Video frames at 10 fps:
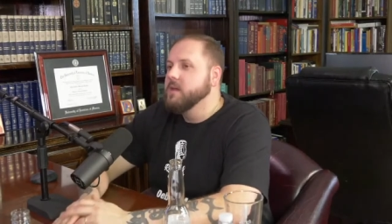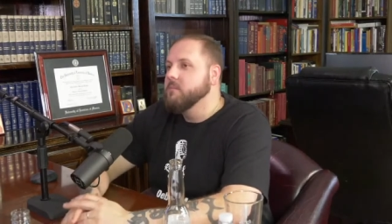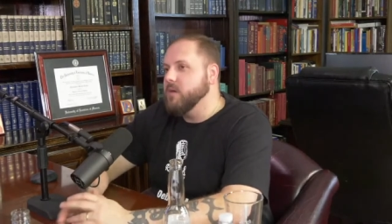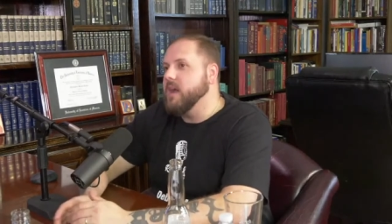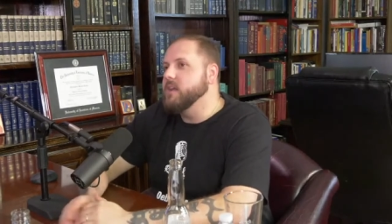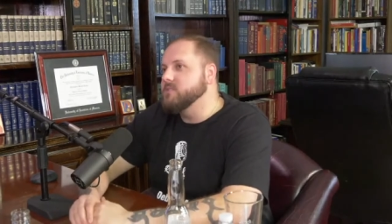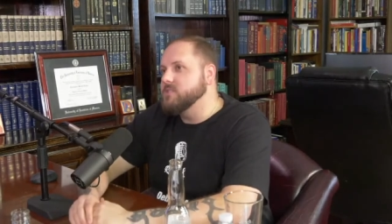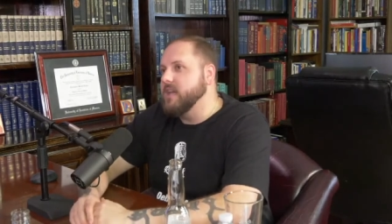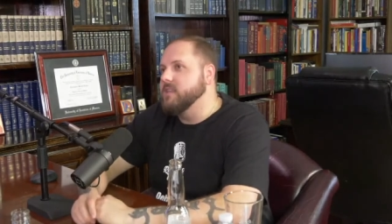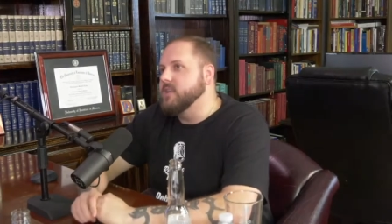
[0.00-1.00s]
But I
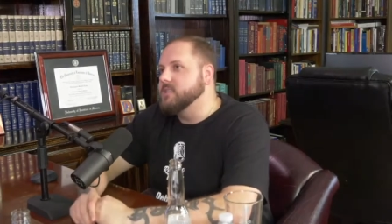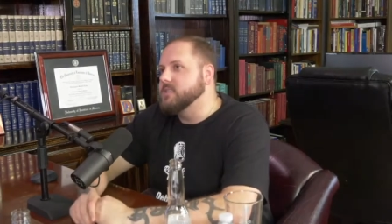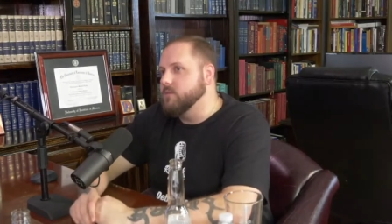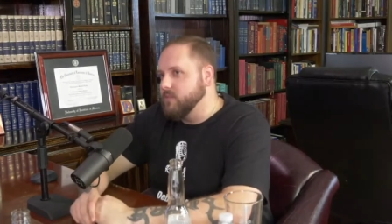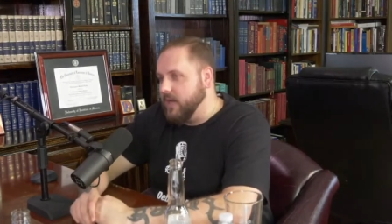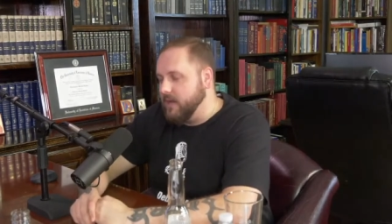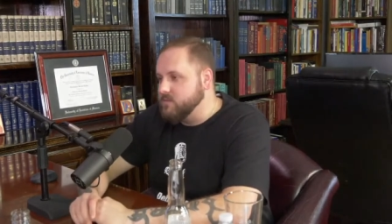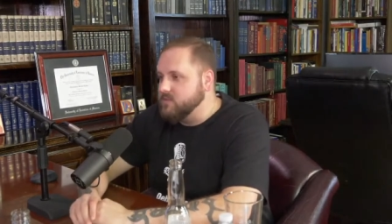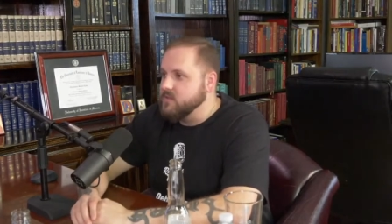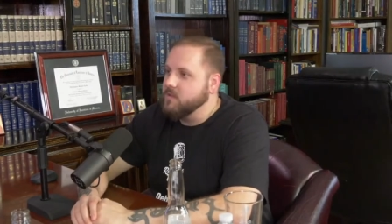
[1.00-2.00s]
understand that
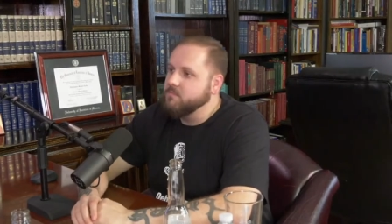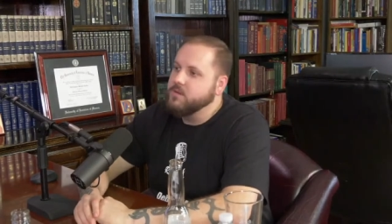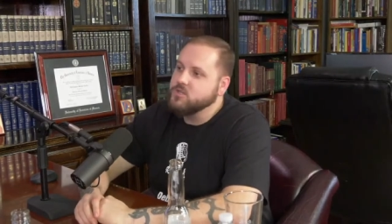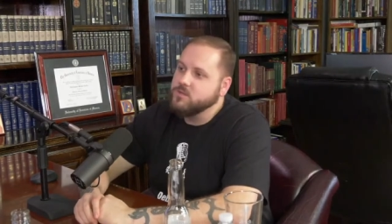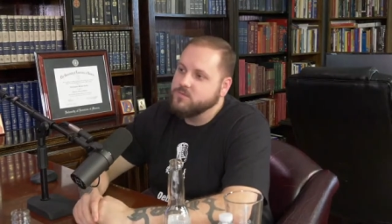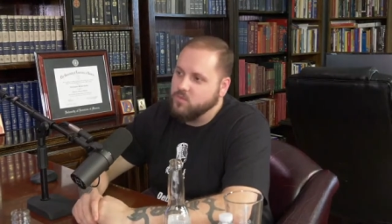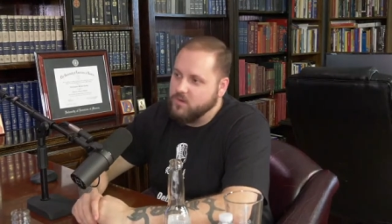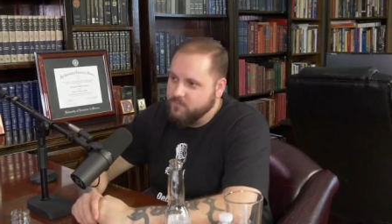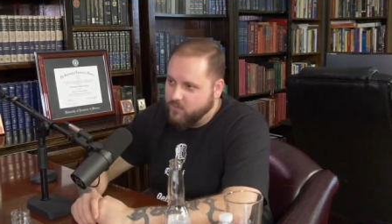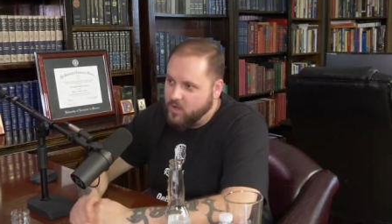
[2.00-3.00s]
sometimes the bishops were
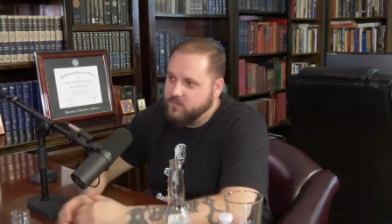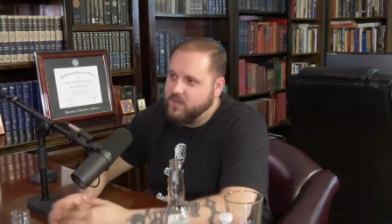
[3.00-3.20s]
involved,